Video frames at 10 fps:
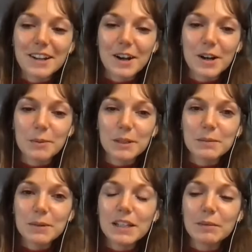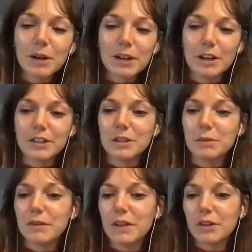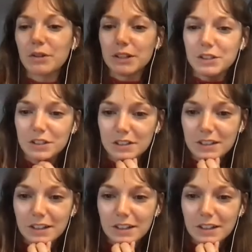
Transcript: But speaking about characters, we have another question